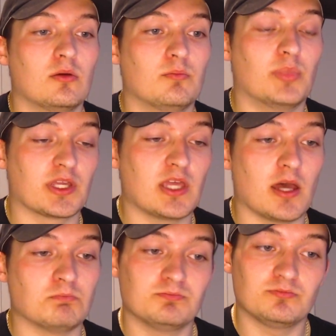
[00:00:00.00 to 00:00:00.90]
But
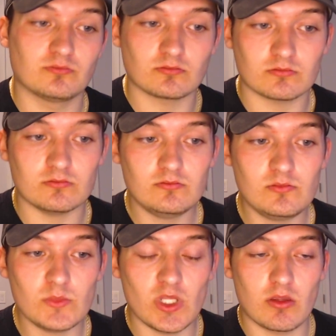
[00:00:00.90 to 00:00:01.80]
again,
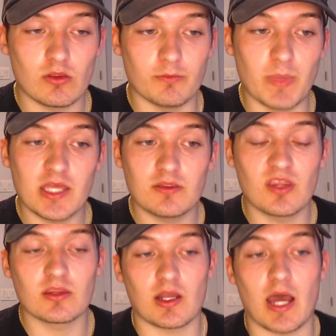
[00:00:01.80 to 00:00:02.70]
the main
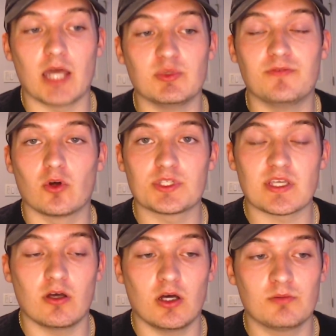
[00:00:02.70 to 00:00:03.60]
thing that I'd be focusing
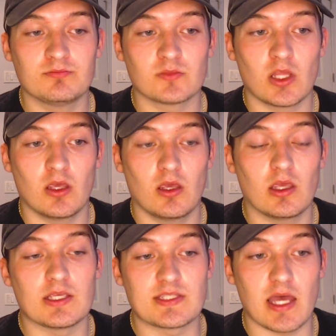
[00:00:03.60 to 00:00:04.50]
on
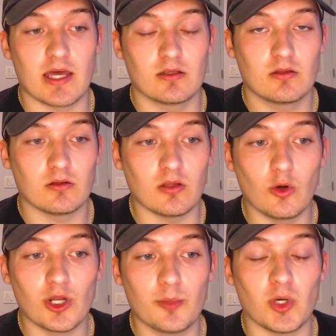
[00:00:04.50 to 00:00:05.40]
is that
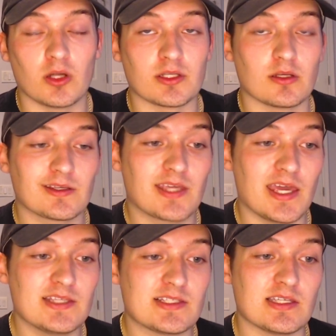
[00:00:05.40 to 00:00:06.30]
load up on
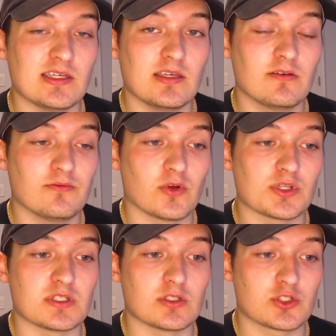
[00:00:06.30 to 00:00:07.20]
KC
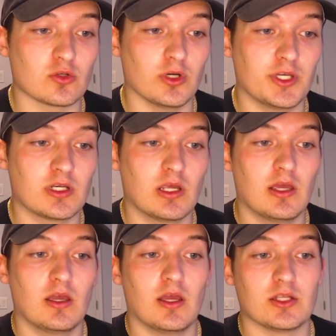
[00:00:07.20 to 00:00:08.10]
versus Detroit
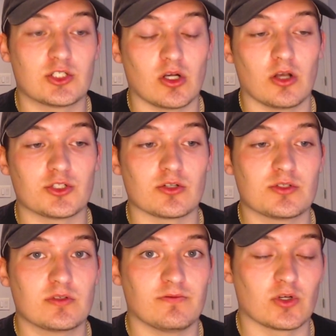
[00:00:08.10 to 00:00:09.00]
and Chargers
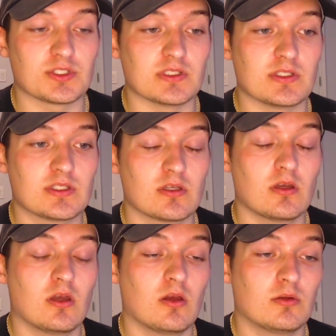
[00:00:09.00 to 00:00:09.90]
versus
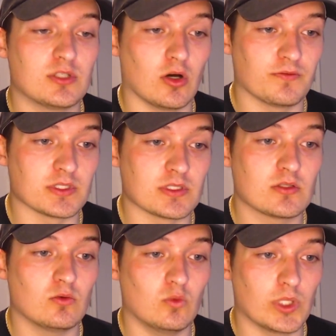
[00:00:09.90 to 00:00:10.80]
Dolphins
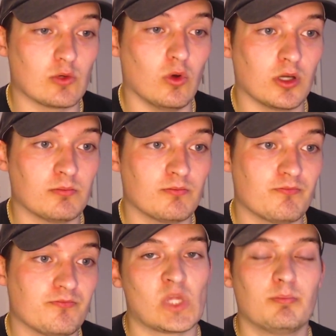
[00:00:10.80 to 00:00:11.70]
week 1.
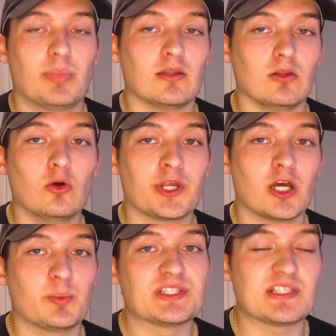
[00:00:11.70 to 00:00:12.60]
By loading
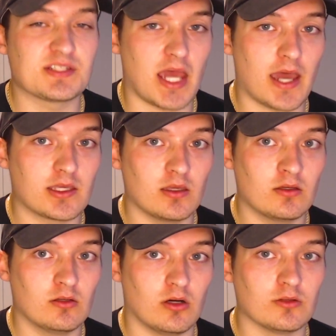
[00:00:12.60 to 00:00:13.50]
up and
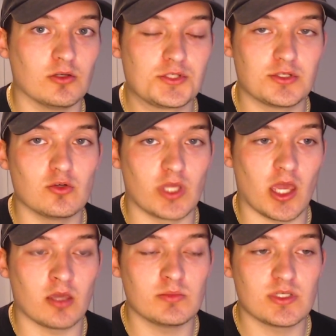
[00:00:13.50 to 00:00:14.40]
stacking on those two
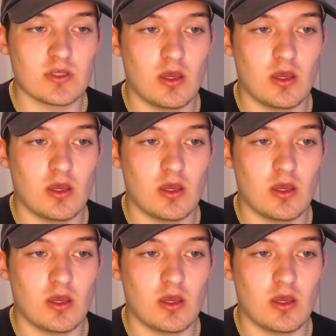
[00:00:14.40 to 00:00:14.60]
games,